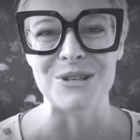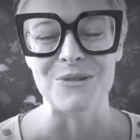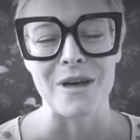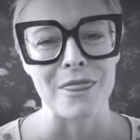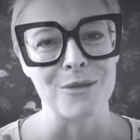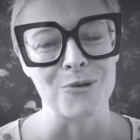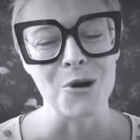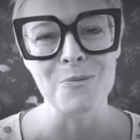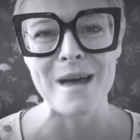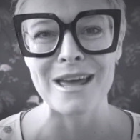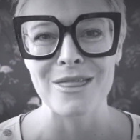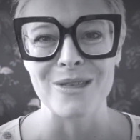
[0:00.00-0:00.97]
do a
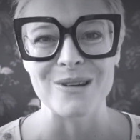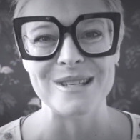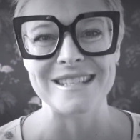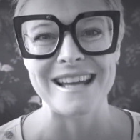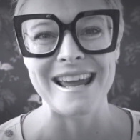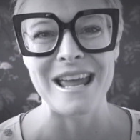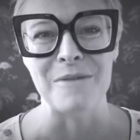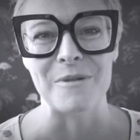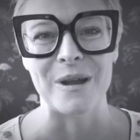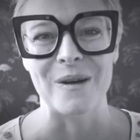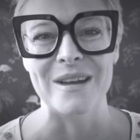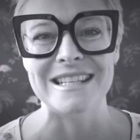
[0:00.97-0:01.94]
throwback Thursday and we're
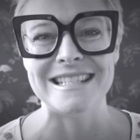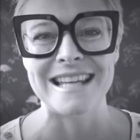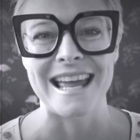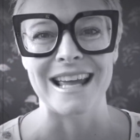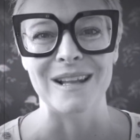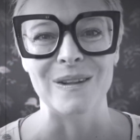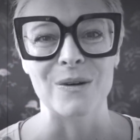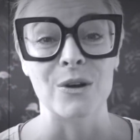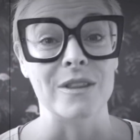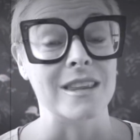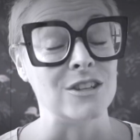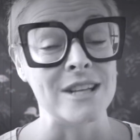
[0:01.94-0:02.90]
going to take a look
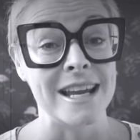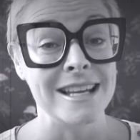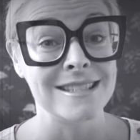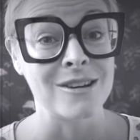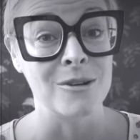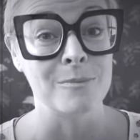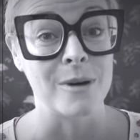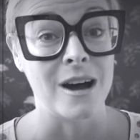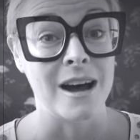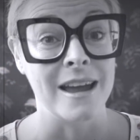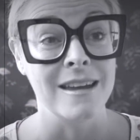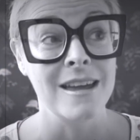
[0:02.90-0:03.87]
at the days gone
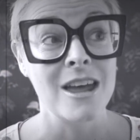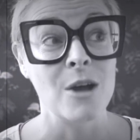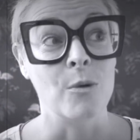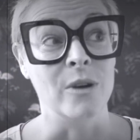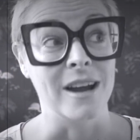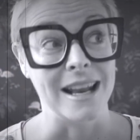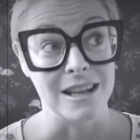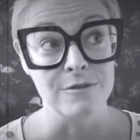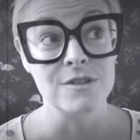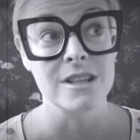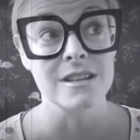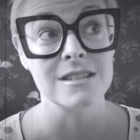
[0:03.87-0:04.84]
by when I
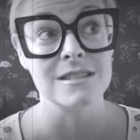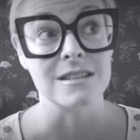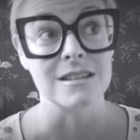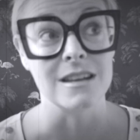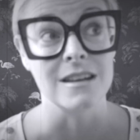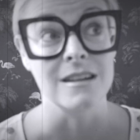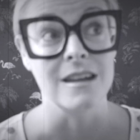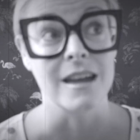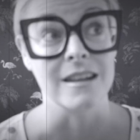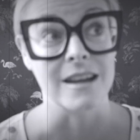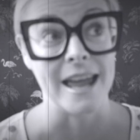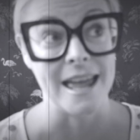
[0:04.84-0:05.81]
lived in the city
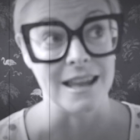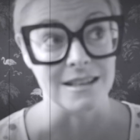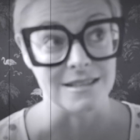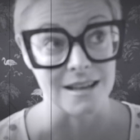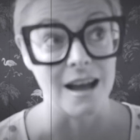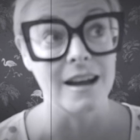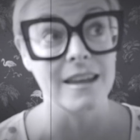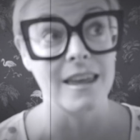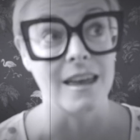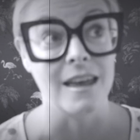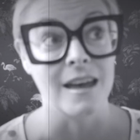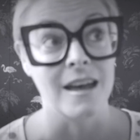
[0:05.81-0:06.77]
and I had dark
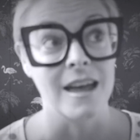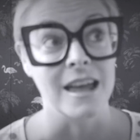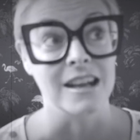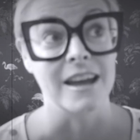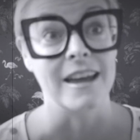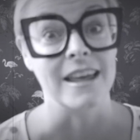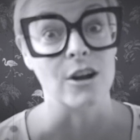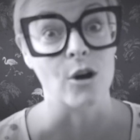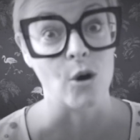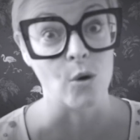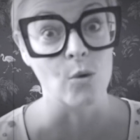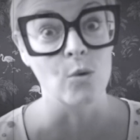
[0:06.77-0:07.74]
hair and I had a
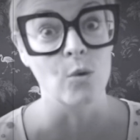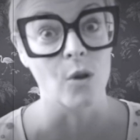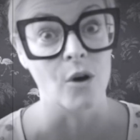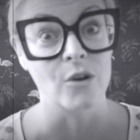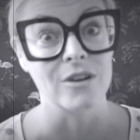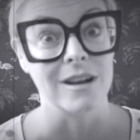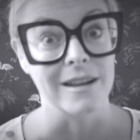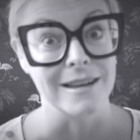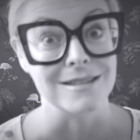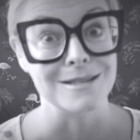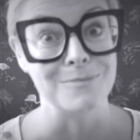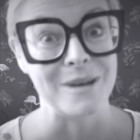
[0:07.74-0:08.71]
whole lot
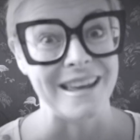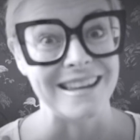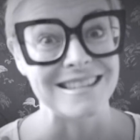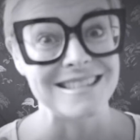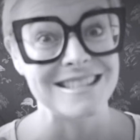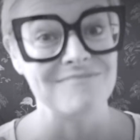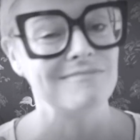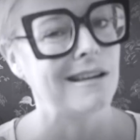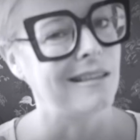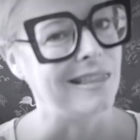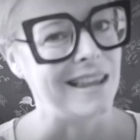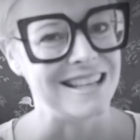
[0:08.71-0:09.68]
less pets.
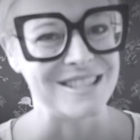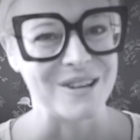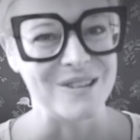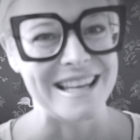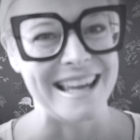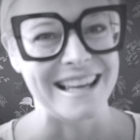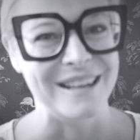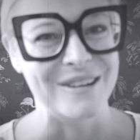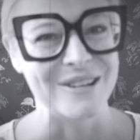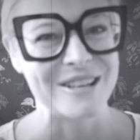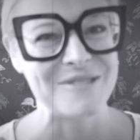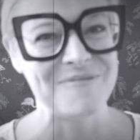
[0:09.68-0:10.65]
Let's go take a look.